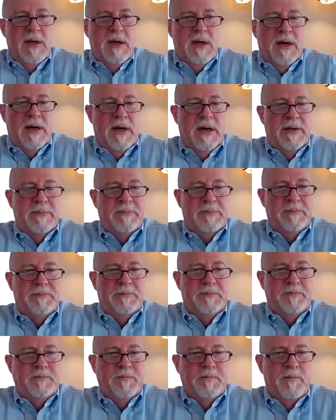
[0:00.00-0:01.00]

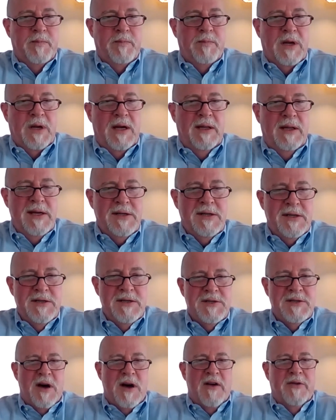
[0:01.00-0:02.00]
I like to
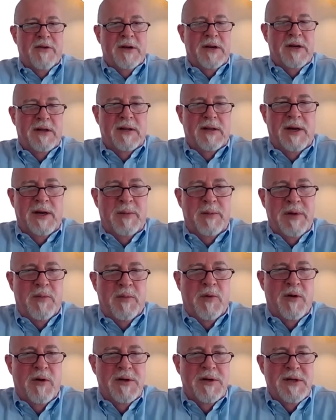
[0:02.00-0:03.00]
soften it a little bit
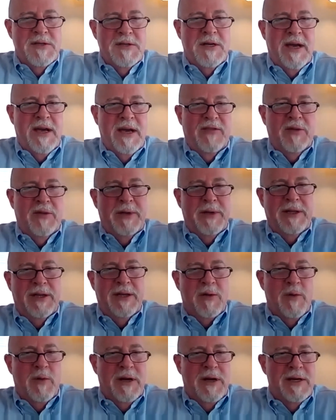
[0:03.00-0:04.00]
more. It doesn't have to be
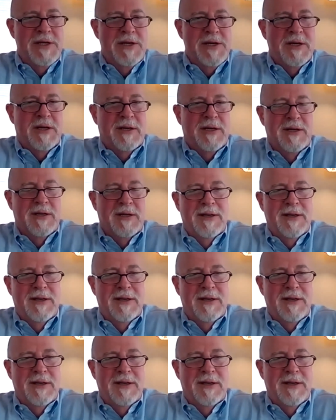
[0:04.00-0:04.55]
liquidation.